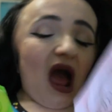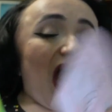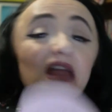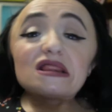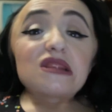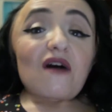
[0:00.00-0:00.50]

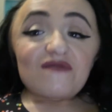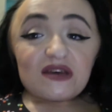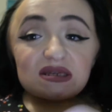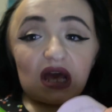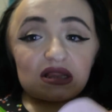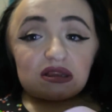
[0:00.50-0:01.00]
I love
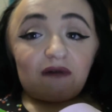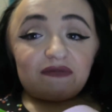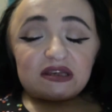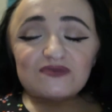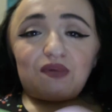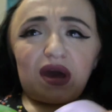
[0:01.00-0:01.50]
these. I love
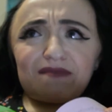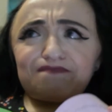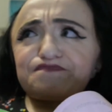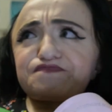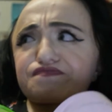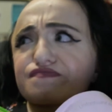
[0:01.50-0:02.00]
these. But
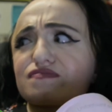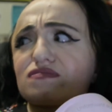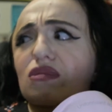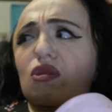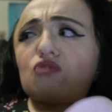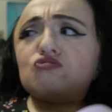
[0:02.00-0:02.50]

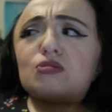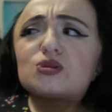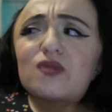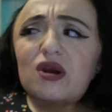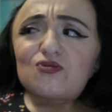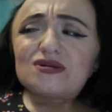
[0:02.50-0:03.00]
what was
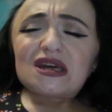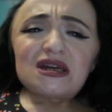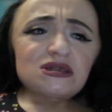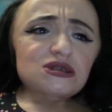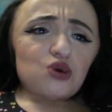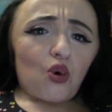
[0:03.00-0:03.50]
weird was
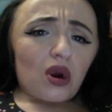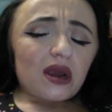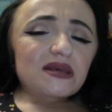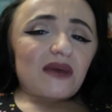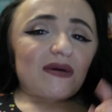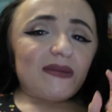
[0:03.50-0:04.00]
in store
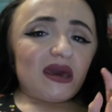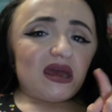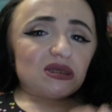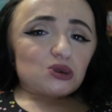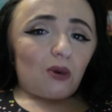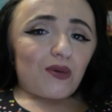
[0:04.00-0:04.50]
because I made the
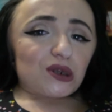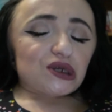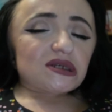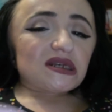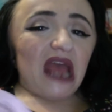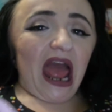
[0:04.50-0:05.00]
in store
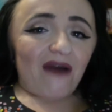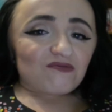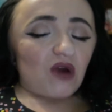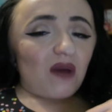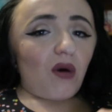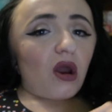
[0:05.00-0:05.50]
purchases
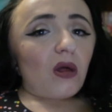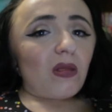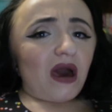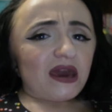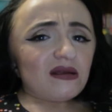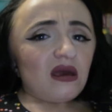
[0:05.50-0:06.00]
after I bought
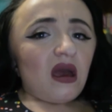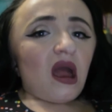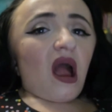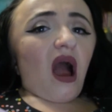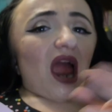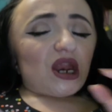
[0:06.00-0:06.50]
online.
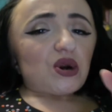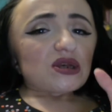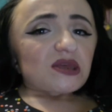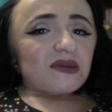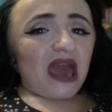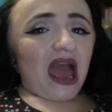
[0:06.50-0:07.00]
I noticed
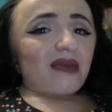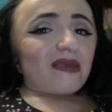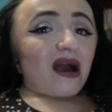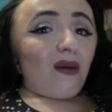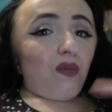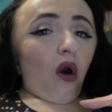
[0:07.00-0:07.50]
that they had
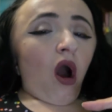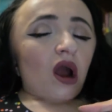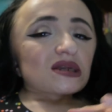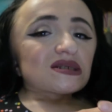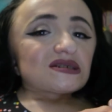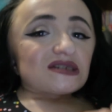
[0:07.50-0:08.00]
like a
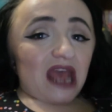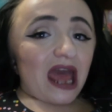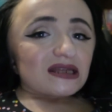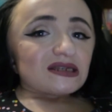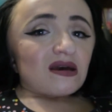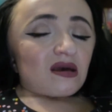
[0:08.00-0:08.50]
box
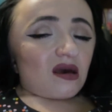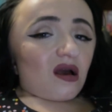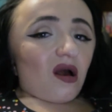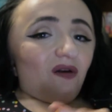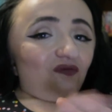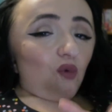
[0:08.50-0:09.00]
set
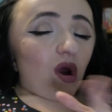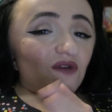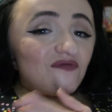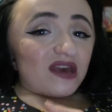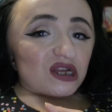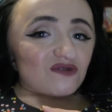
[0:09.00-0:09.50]
of one
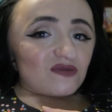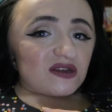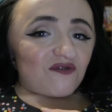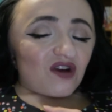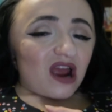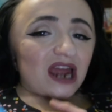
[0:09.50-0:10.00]
of each of the
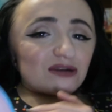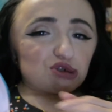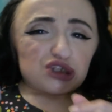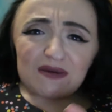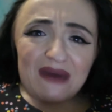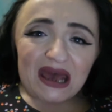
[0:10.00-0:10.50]
different kind of
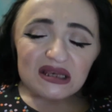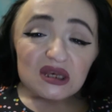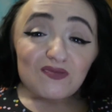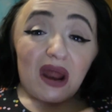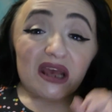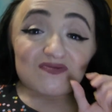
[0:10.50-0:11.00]
sheet masks,
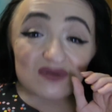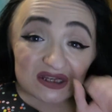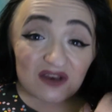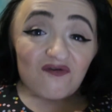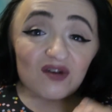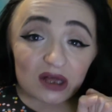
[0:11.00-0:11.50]
but I
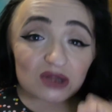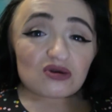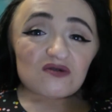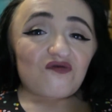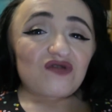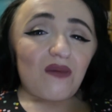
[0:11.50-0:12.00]
specifically
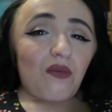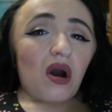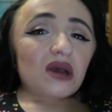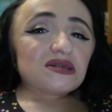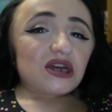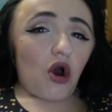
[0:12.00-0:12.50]
looked for that
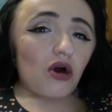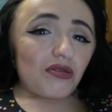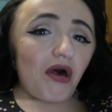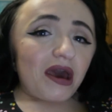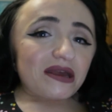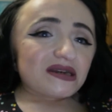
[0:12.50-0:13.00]
box set
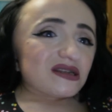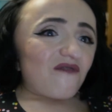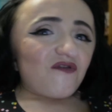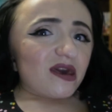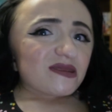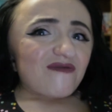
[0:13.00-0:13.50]
online because I
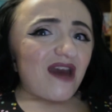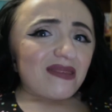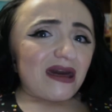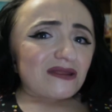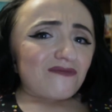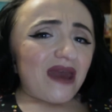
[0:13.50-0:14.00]
feel like they've had
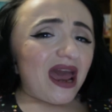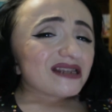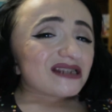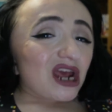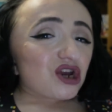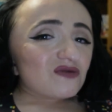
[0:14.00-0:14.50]
that in the
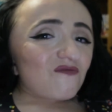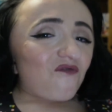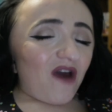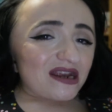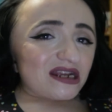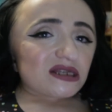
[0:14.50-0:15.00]
past and I couldn't
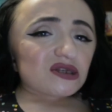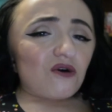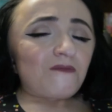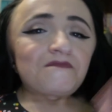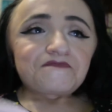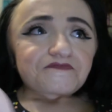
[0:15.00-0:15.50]
find it.
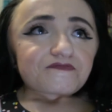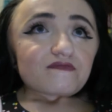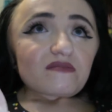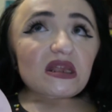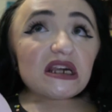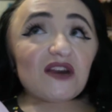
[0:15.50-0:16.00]
So
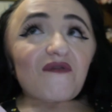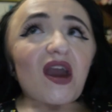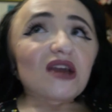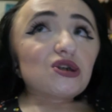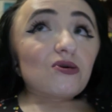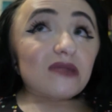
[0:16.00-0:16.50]
if I
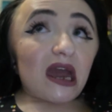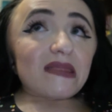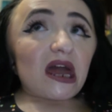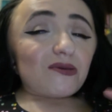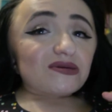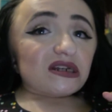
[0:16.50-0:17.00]
had known then
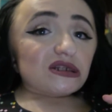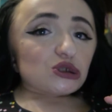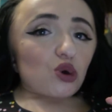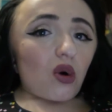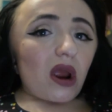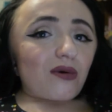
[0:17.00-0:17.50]
that it was in
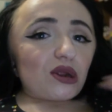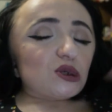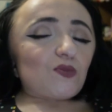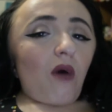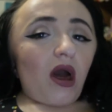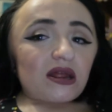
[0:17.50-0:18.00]
store, I would have
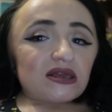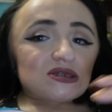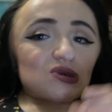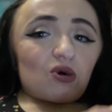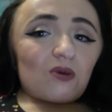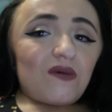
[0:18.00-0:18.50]
just bought it in
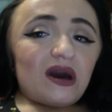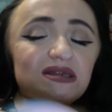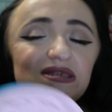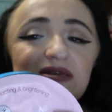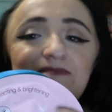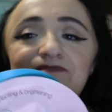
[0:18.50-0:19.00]
store,
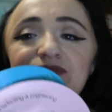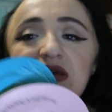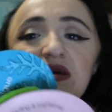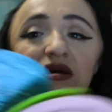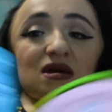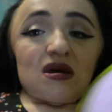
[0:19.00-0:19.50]
but
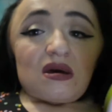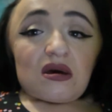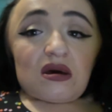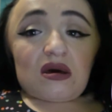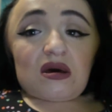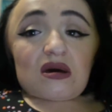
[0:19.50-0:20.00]

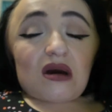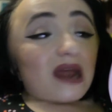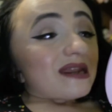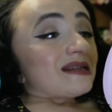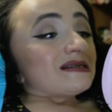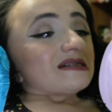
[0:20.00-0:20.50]
I
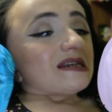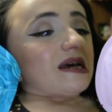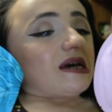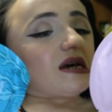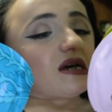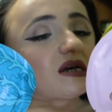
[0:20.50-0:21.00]
didn't.
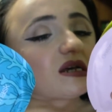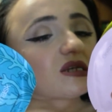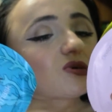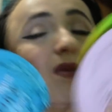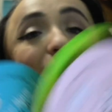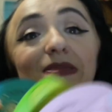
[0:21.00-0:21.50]

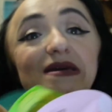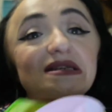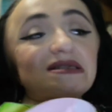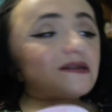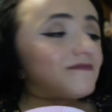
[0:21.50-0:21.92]
So I bought these.